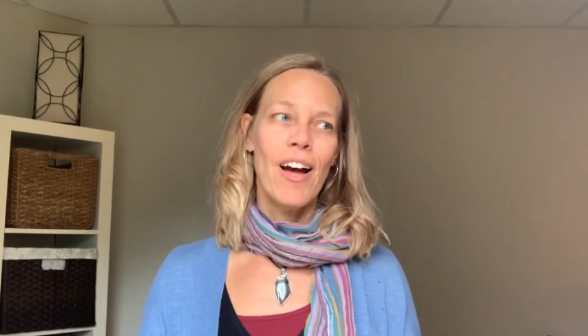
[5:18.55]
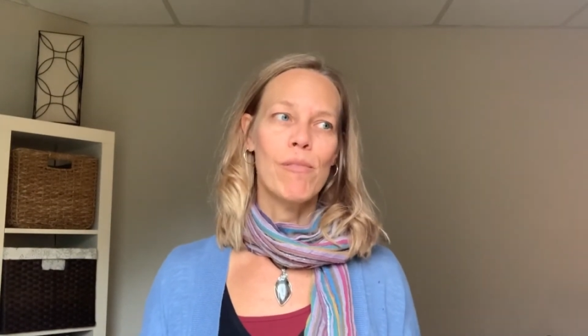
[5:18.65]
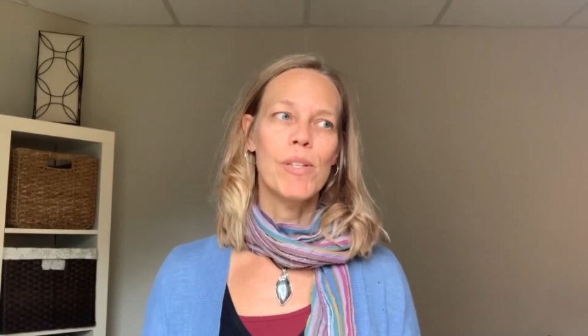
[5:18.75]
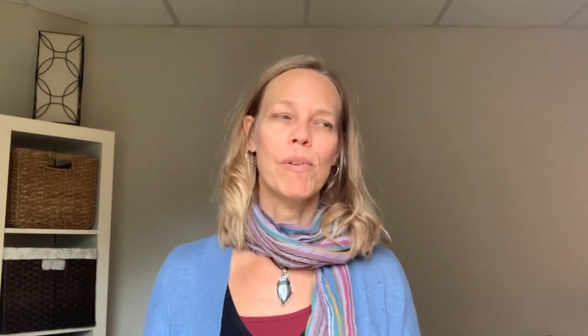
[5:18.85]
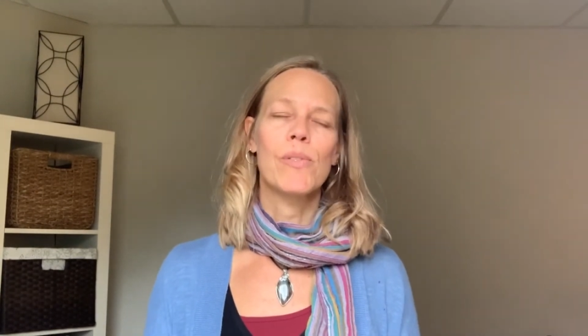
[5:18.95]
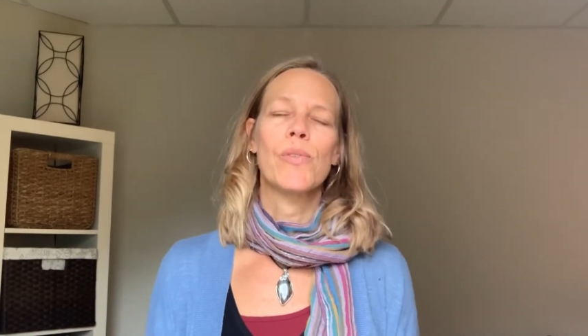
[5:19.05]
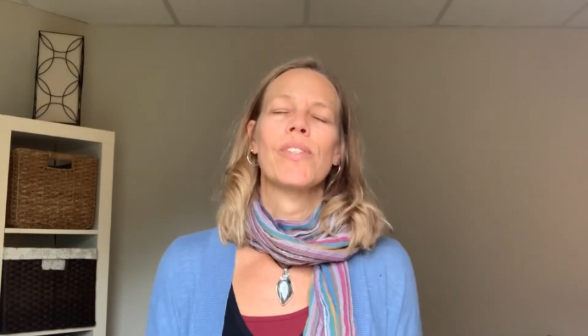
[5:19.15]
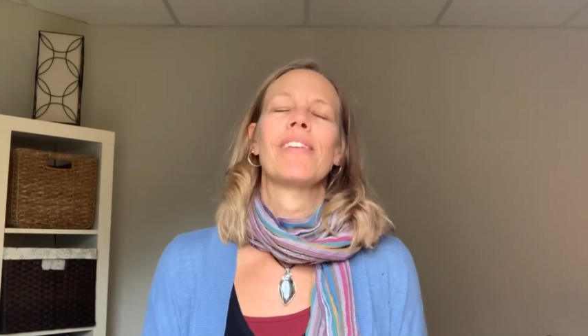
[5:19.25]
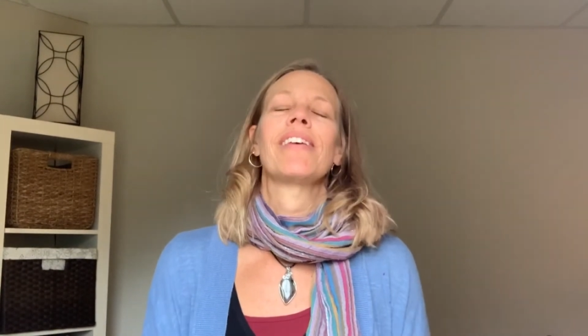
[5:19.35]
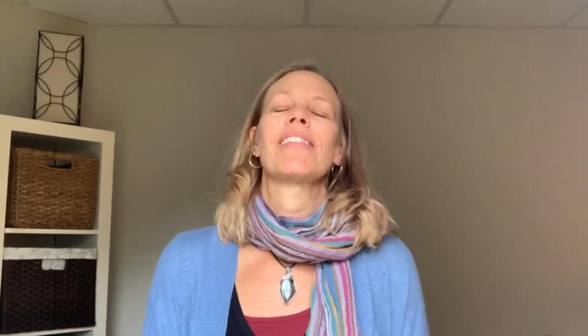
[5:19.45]
sometimes
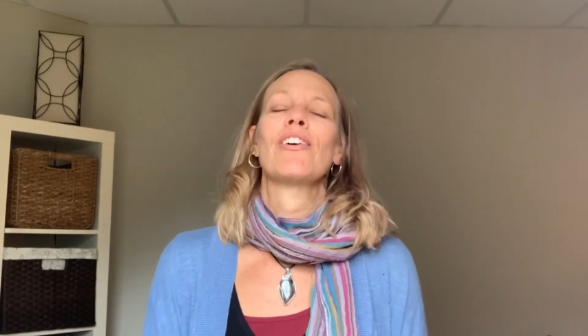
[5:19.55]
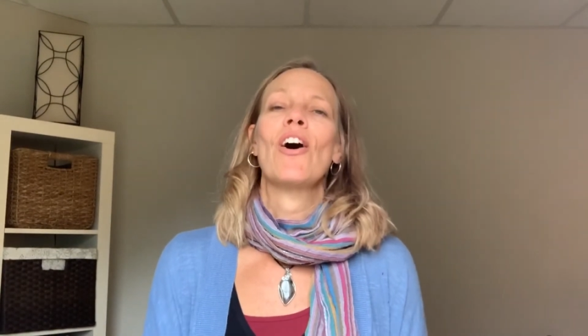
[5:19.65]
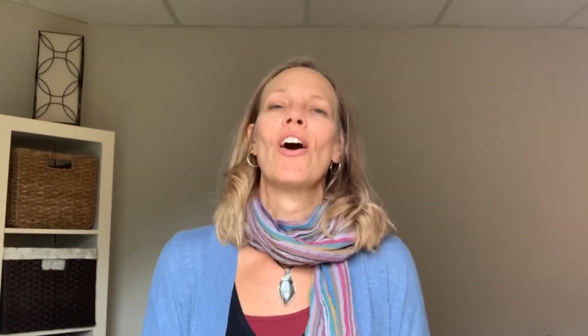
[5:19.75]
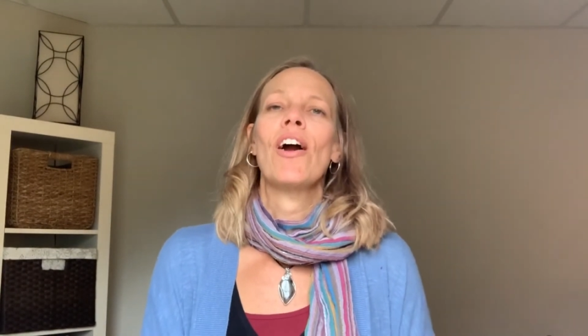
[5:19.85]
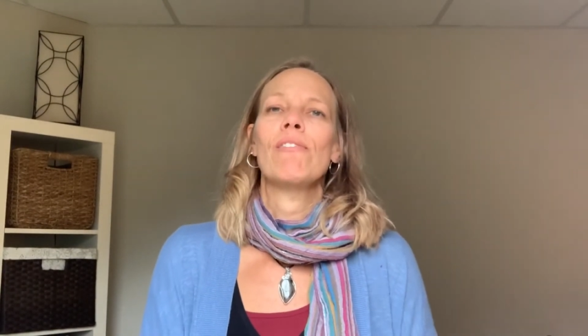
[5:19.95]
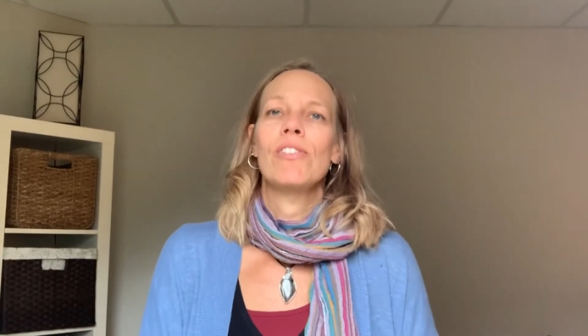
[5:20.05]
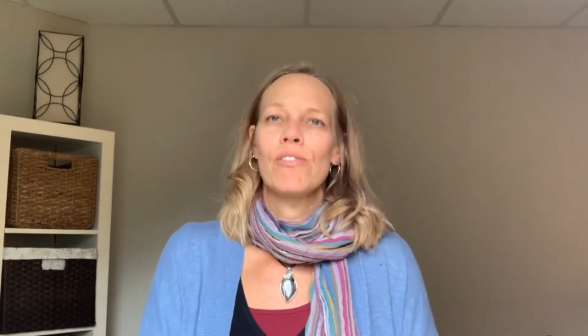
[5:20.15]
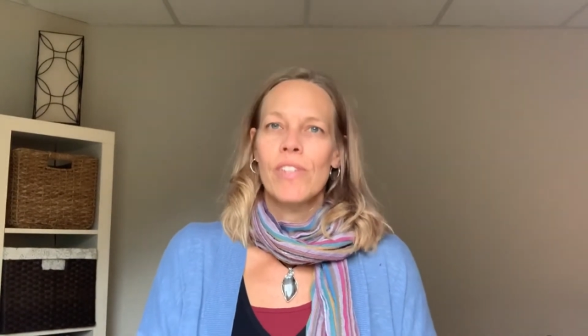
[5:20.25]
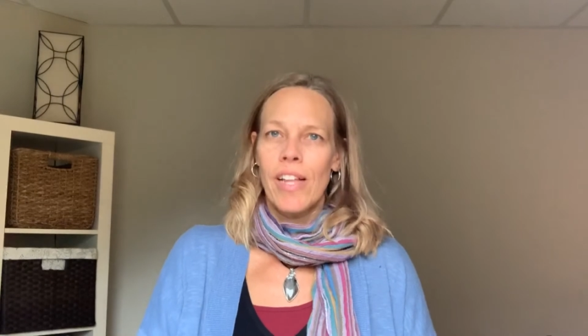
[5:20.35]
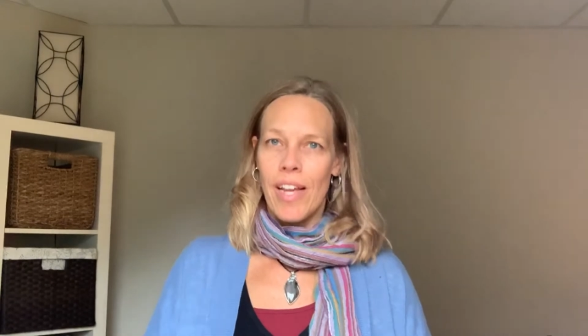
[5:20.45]
in the car, I would just
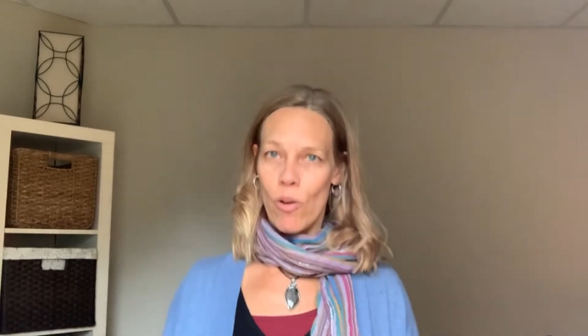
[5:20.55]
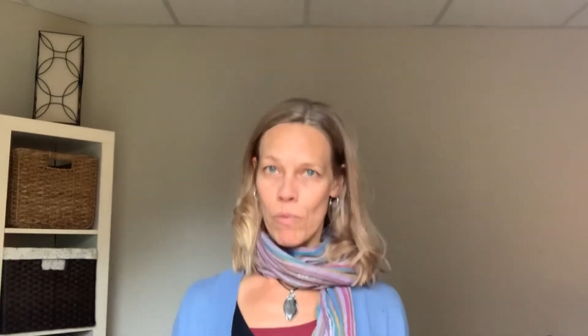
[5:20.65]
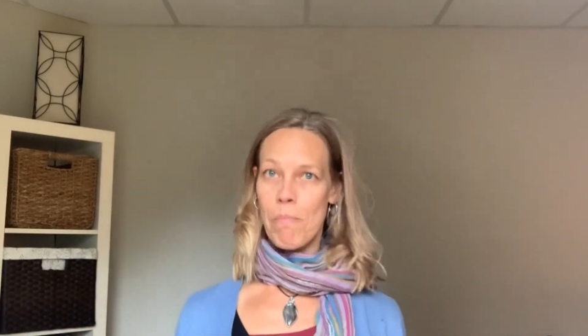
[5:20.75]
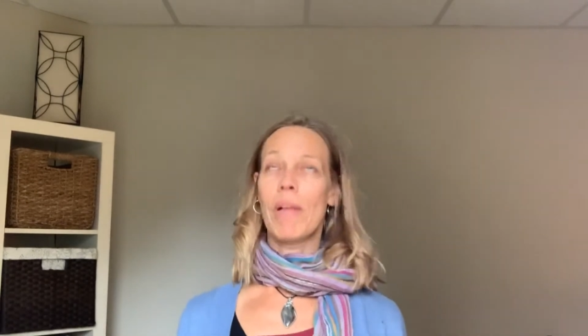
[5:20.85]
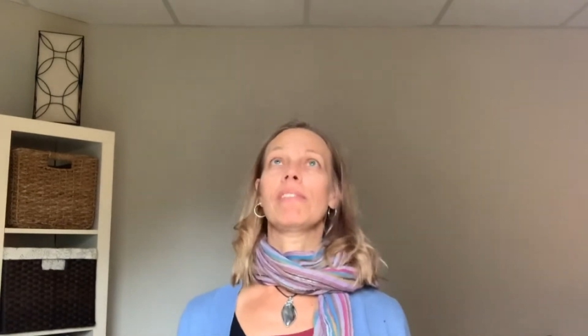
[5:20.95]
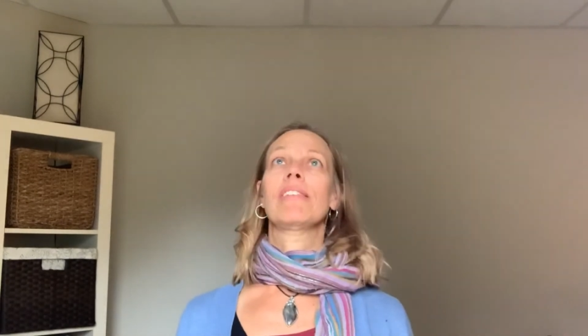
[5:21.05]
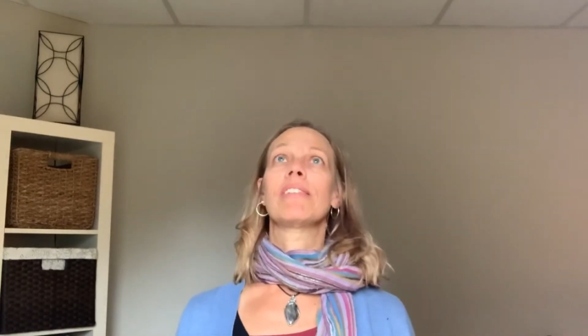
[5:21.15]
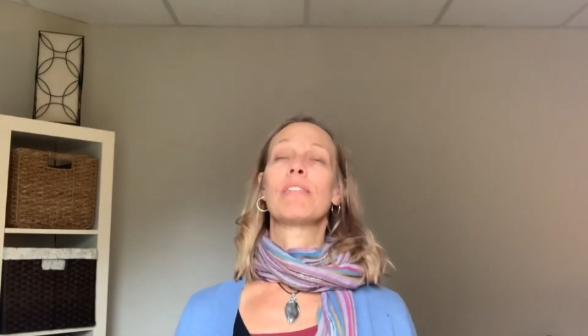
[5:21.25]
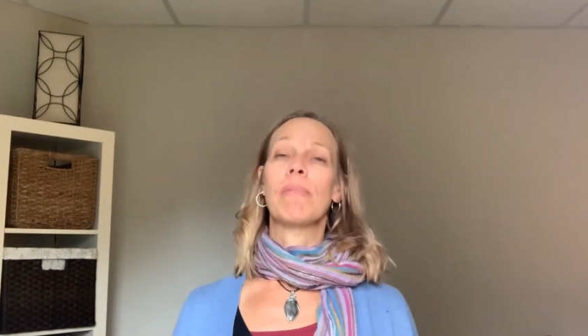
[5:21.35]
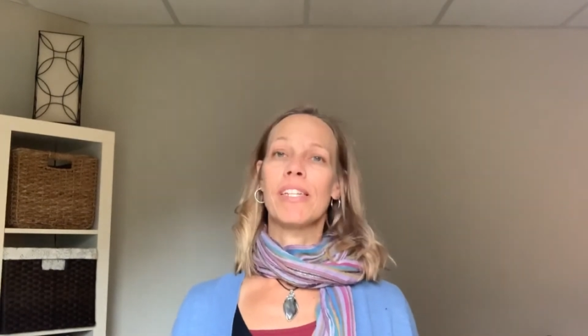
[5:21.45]
feel like I would melt
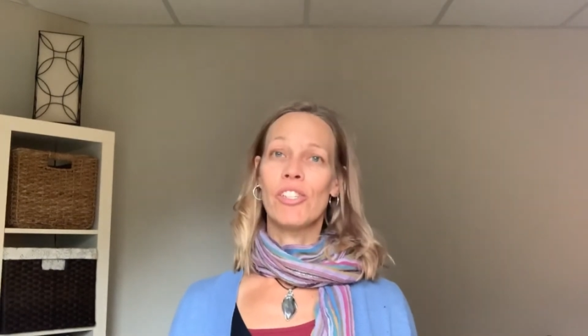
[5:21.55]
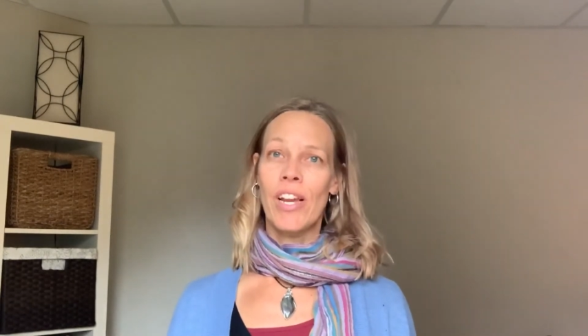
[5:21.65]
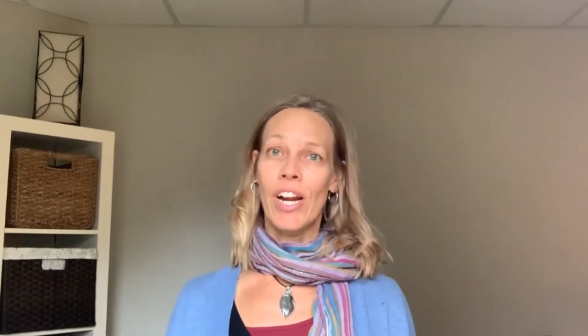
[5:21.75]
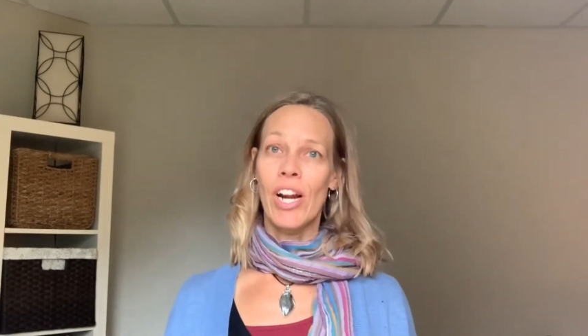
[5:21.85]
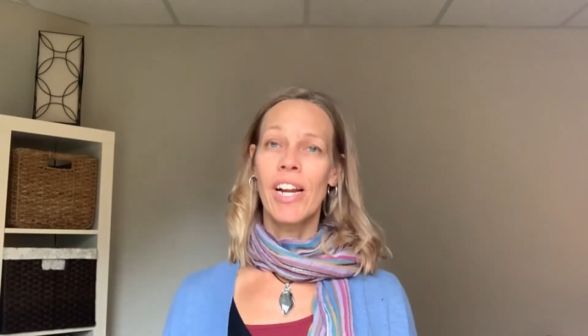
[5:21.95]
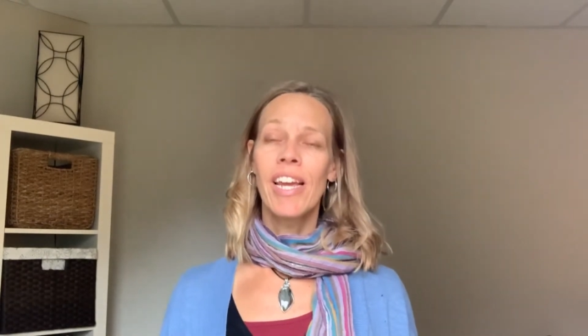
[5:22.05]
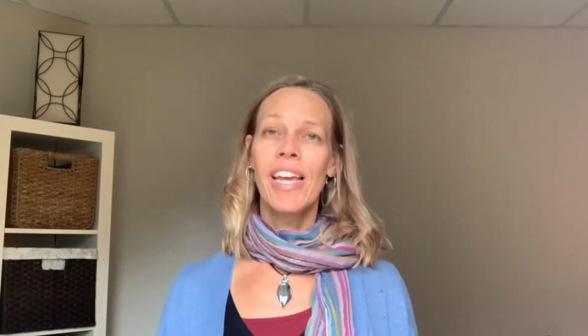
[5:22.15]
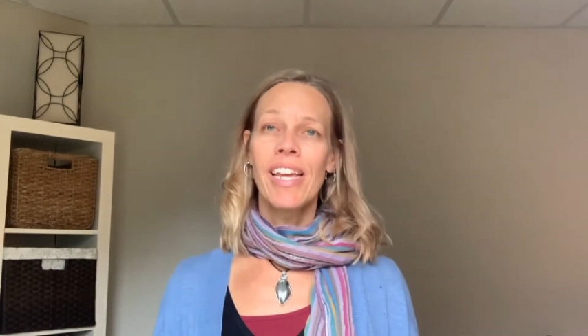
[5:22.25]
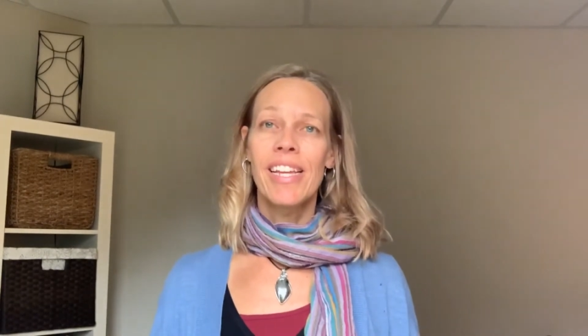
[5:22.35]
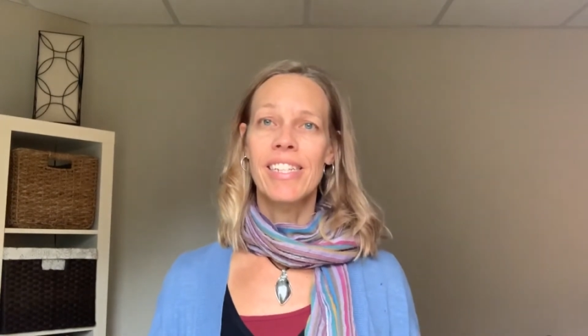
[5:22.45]
into my chair,
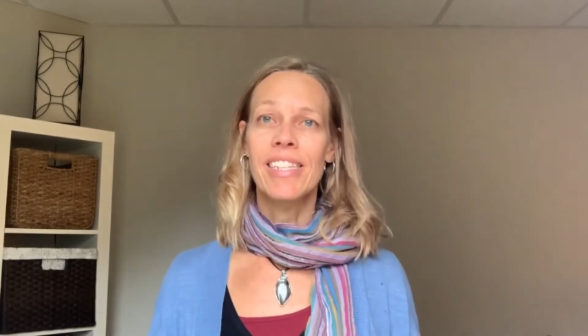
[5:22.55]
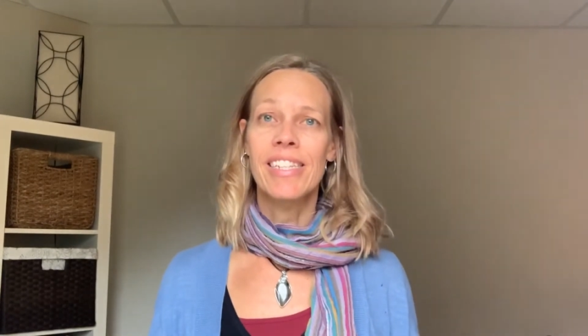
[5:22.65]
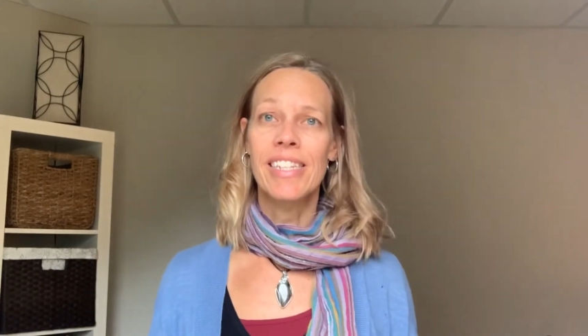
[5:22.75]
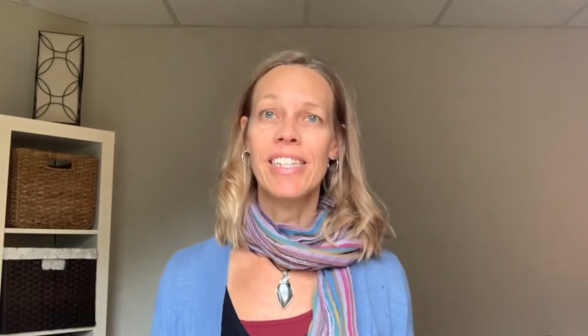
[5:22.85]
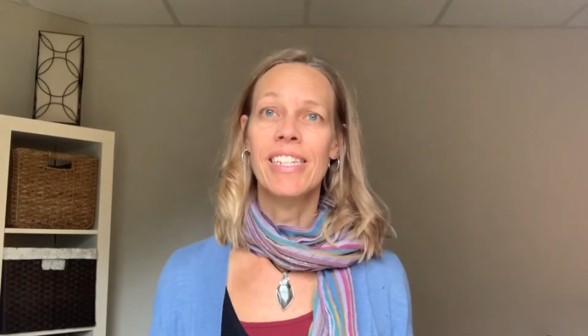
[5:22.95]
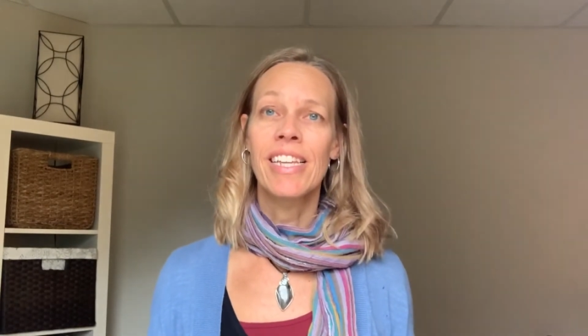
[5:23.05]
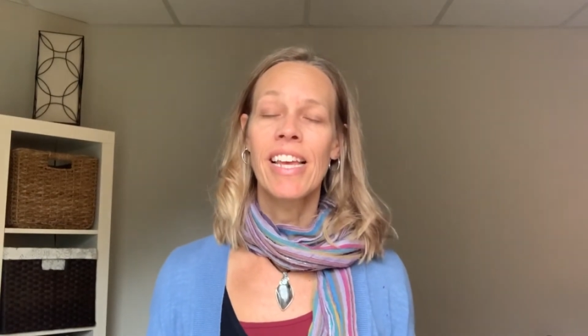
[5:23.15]
into the seat,